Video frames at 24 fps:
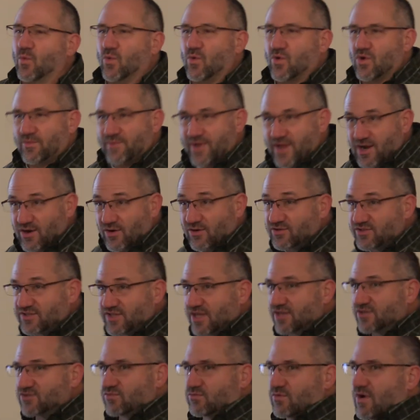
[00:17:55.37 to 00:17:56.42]
warm air
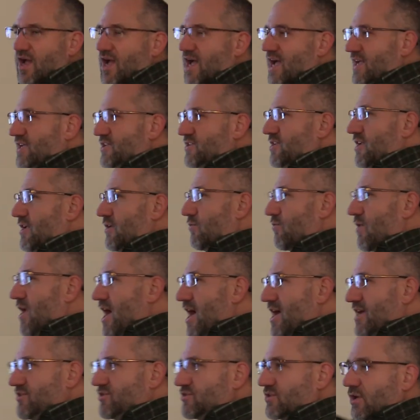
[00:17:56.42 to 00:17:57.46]
does rise and
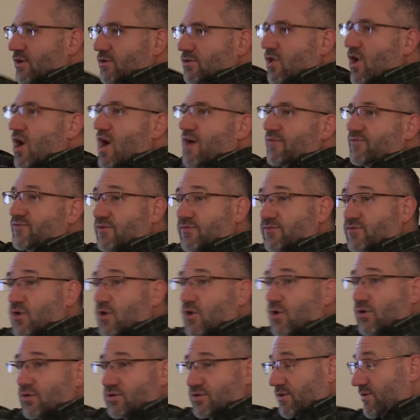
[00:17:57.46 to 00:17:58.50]
rides aloft of
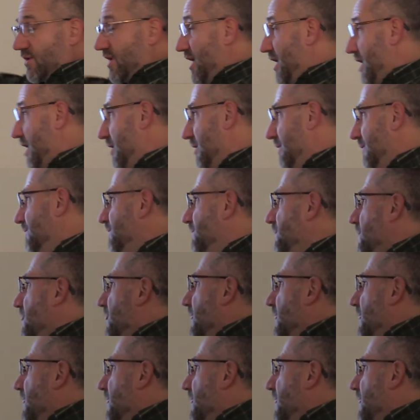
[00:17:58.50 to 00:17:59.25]
colder air.